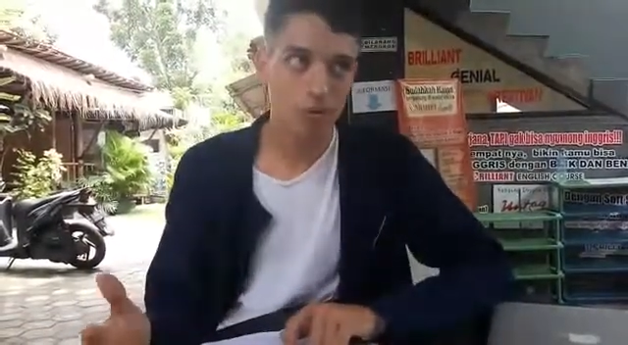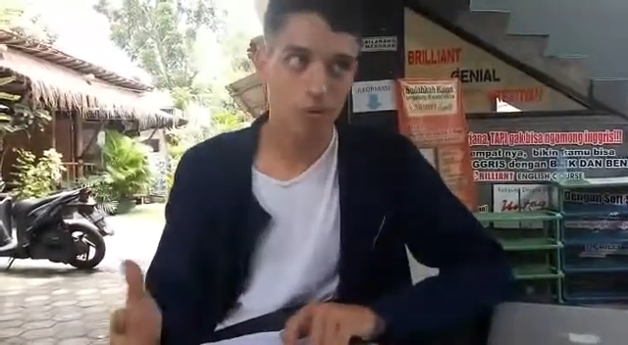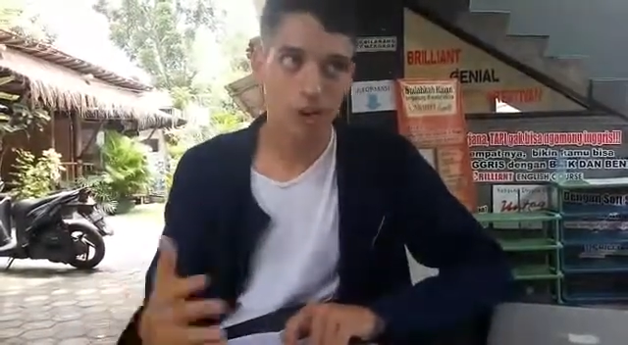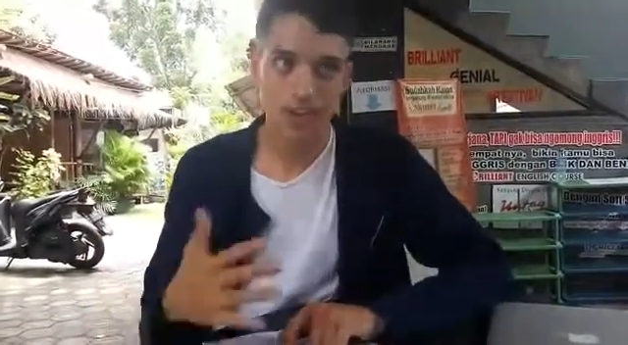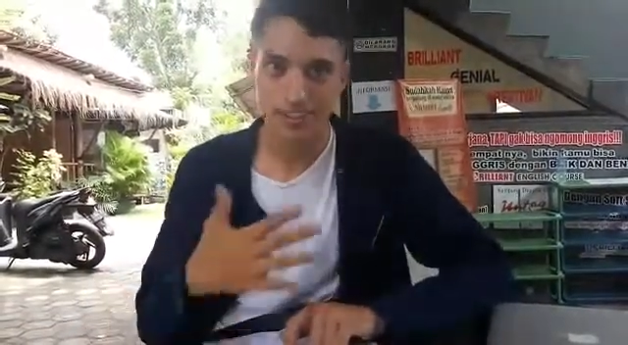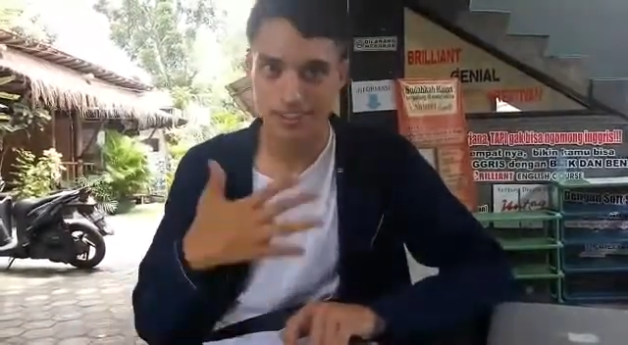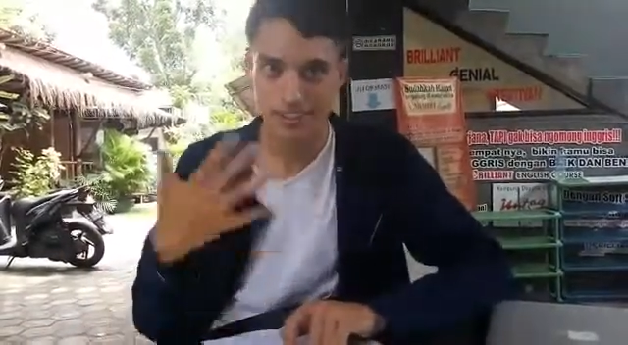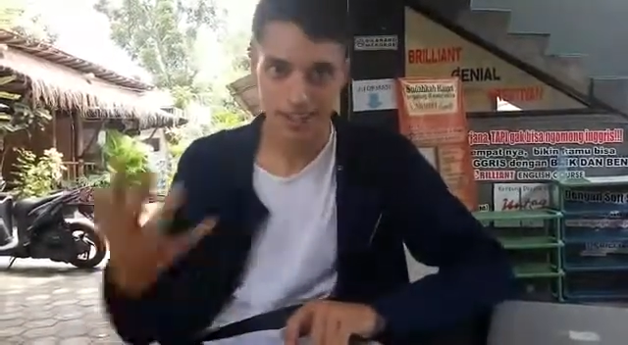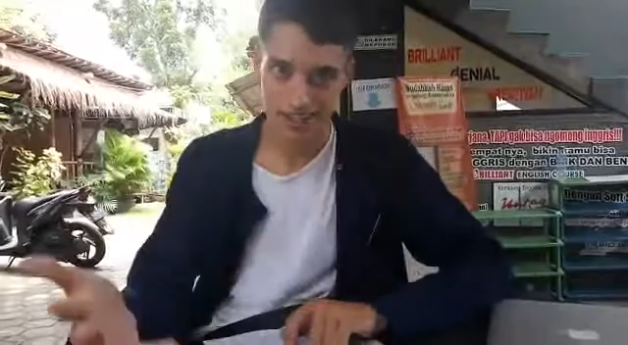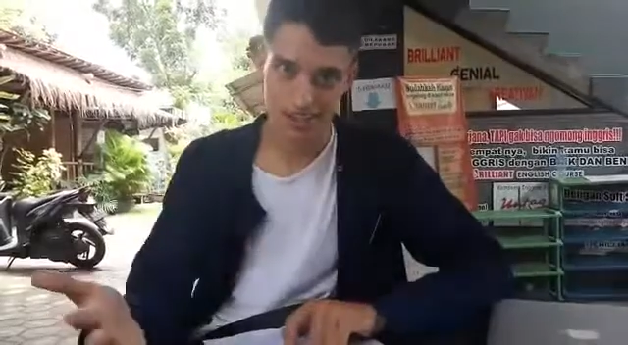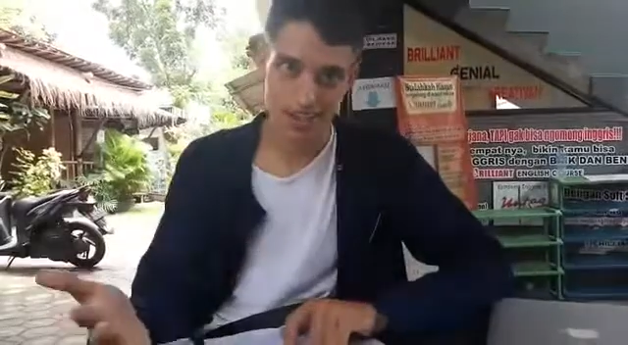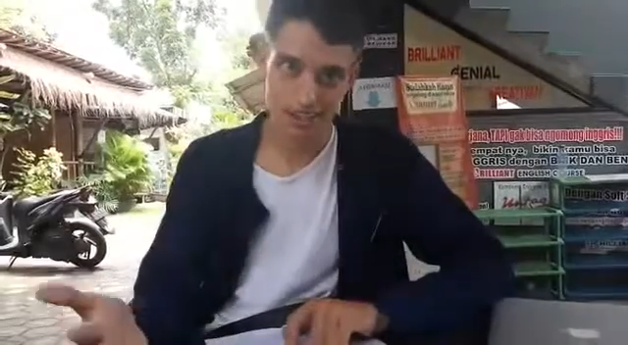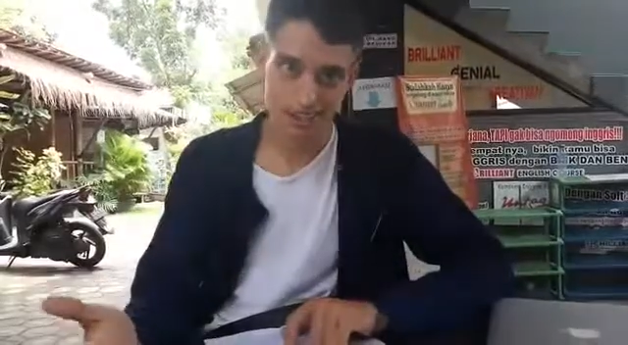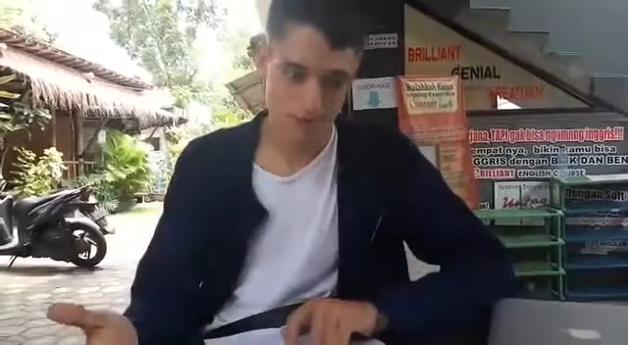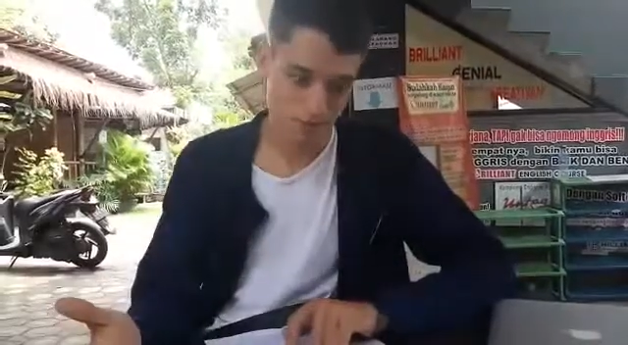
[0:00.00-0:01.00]
what
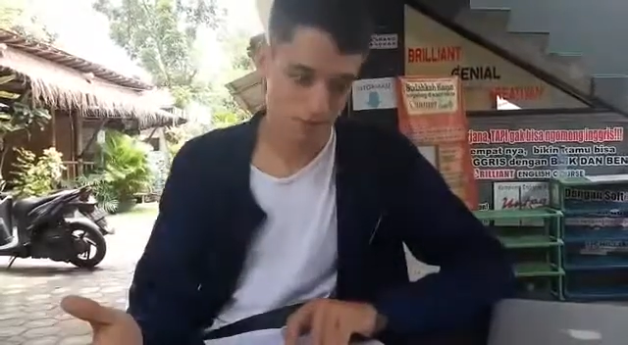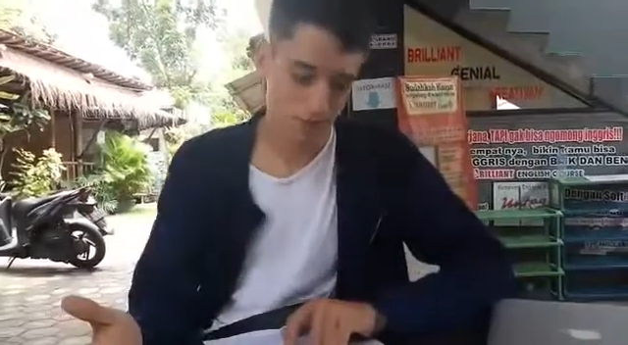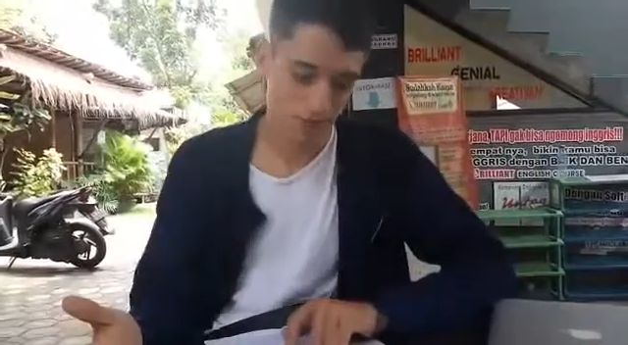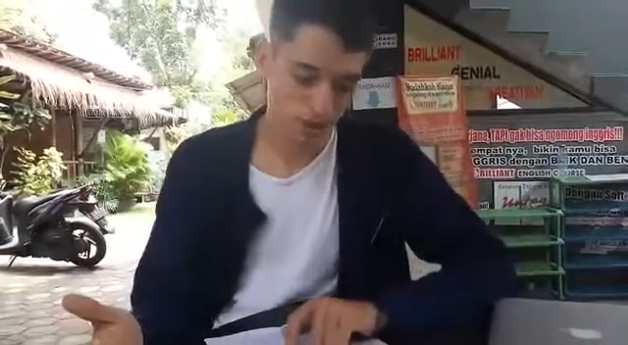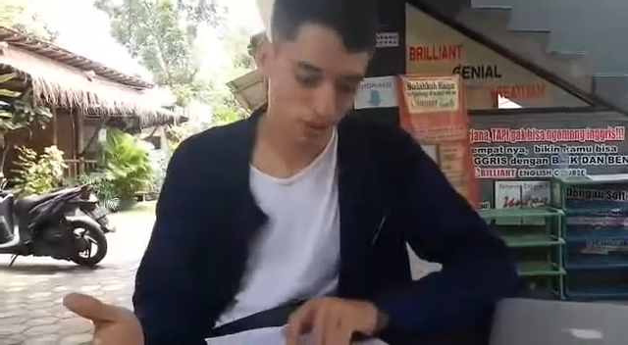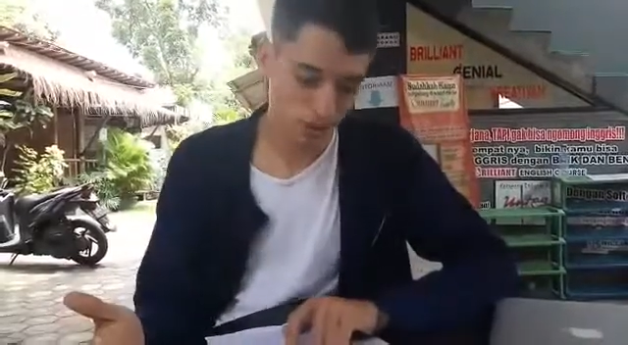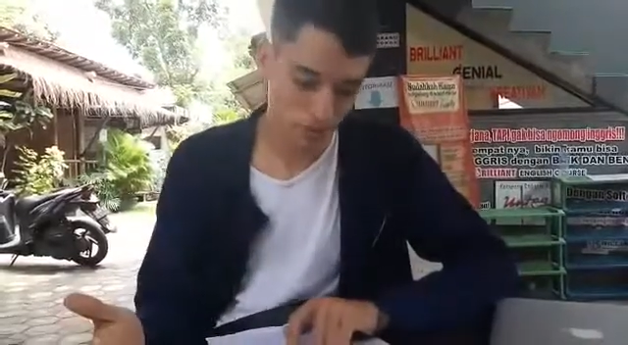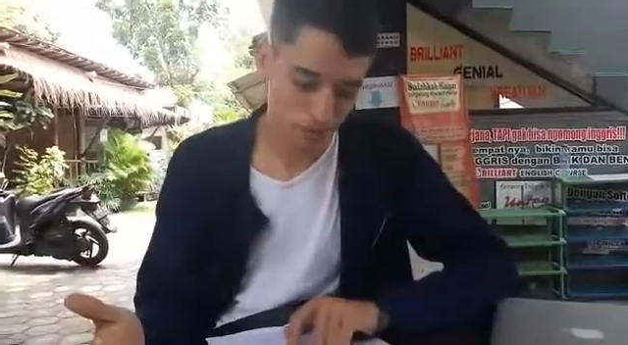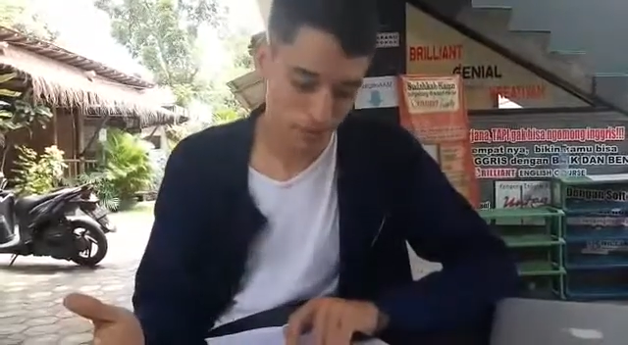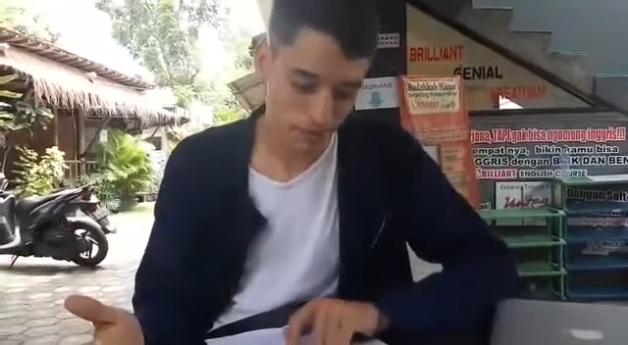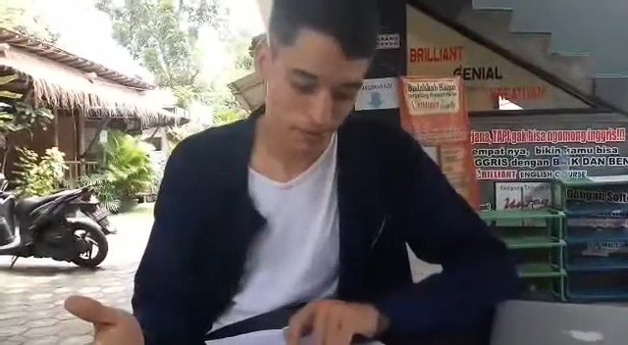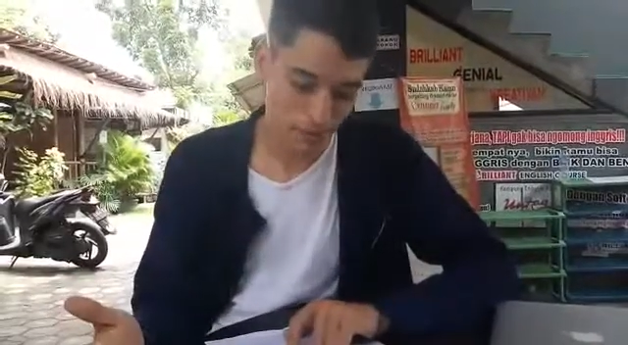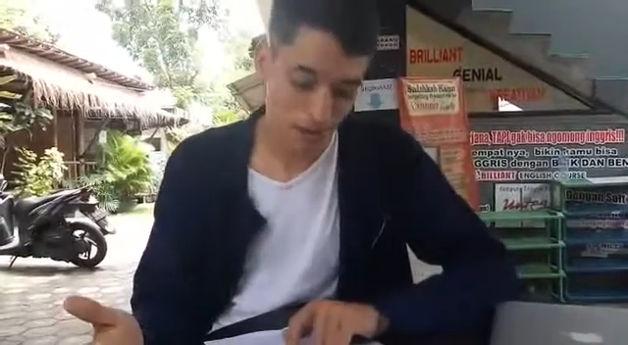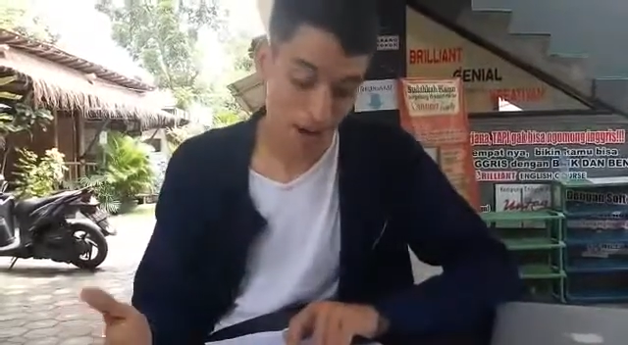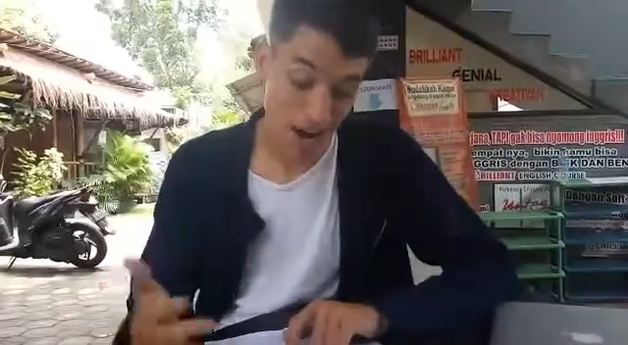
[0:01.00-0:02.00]
exactly is everybody talking about?